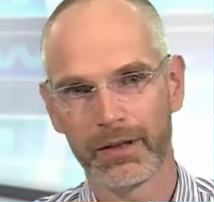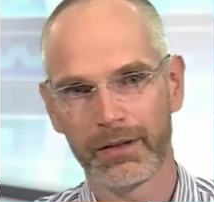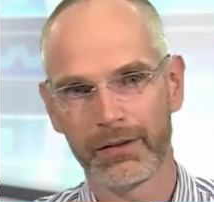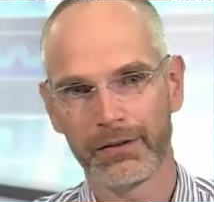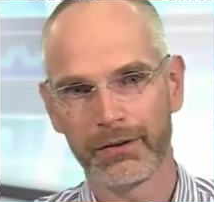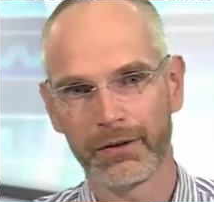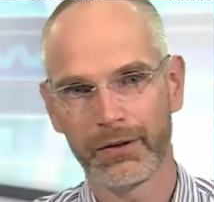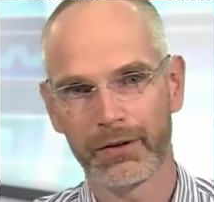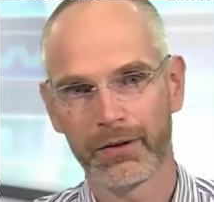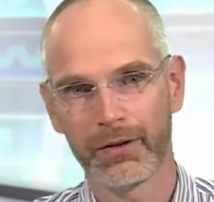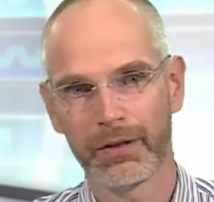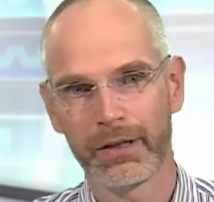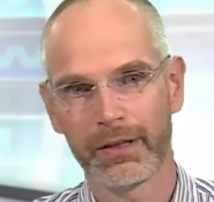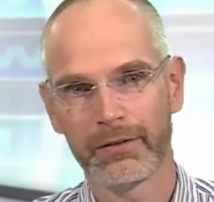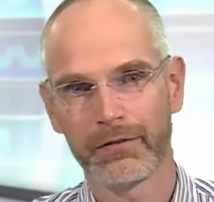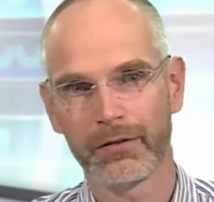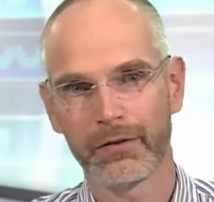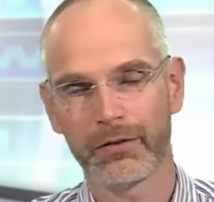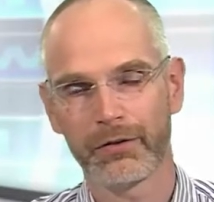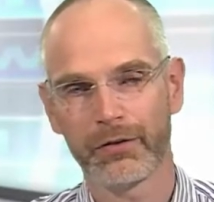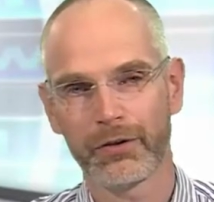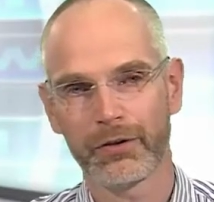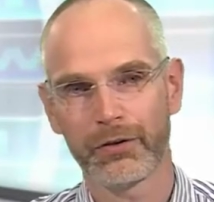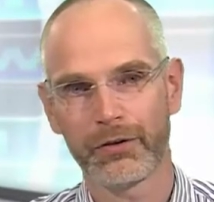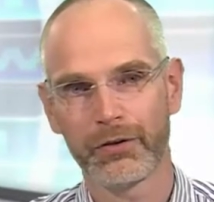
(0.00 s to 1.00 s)
your
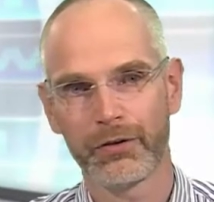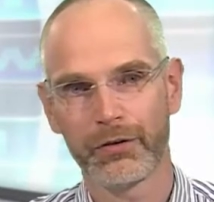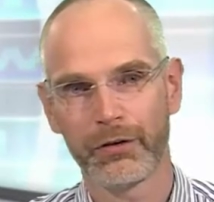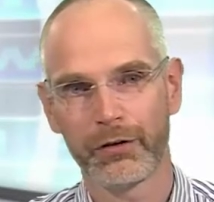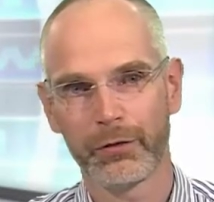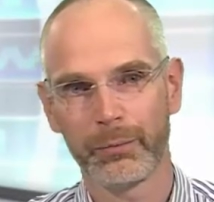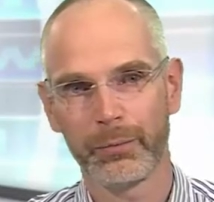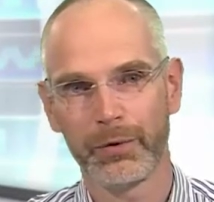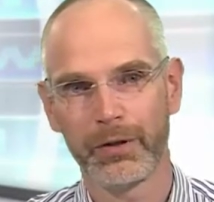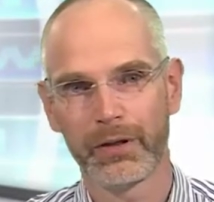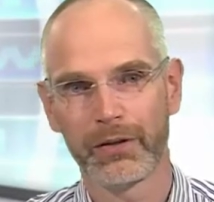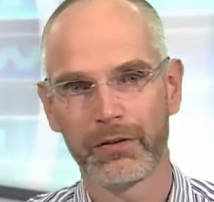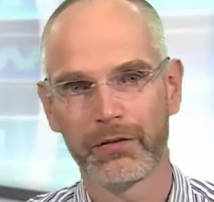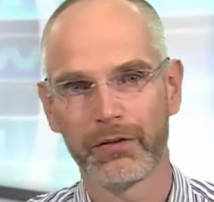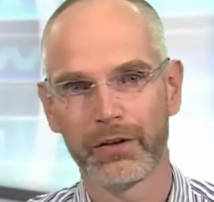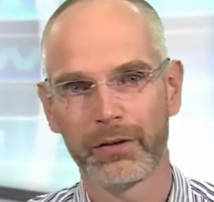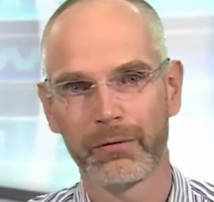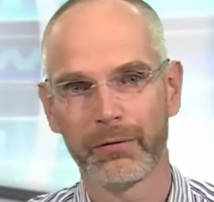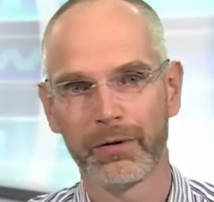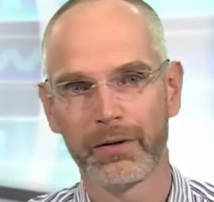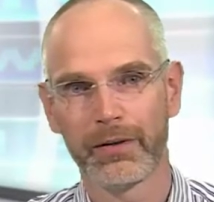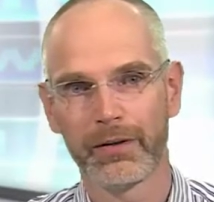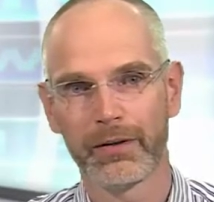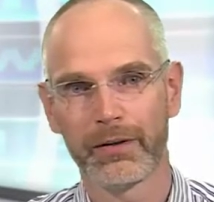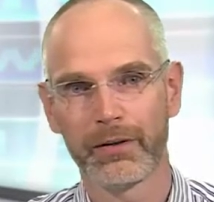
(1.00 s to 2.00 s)
infrastructure is experiencing
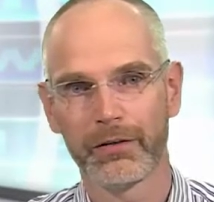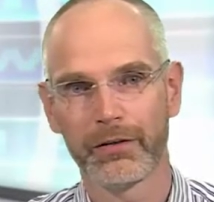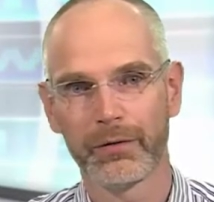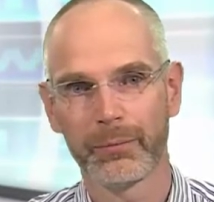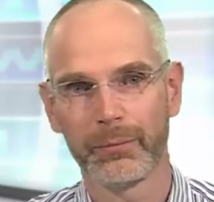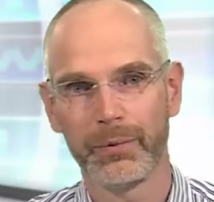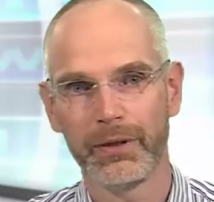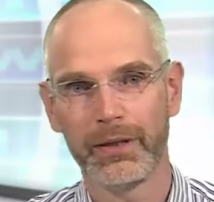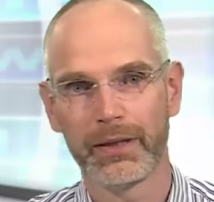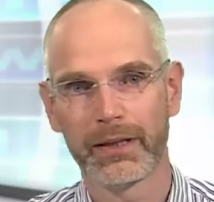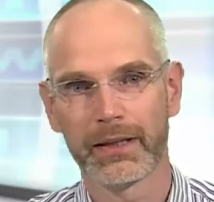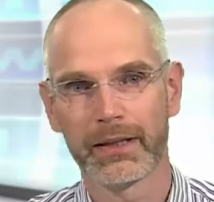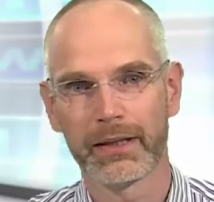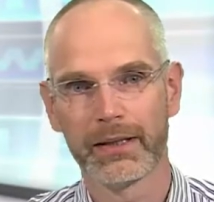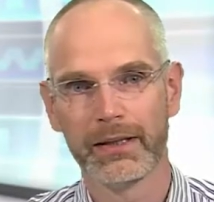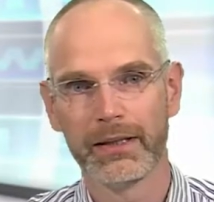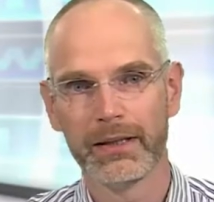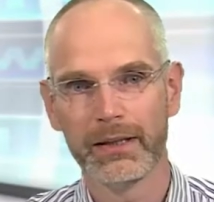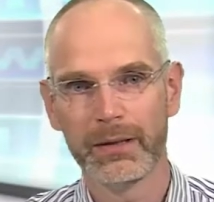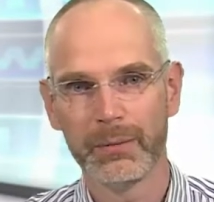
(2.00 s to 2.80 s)
when there is a peak.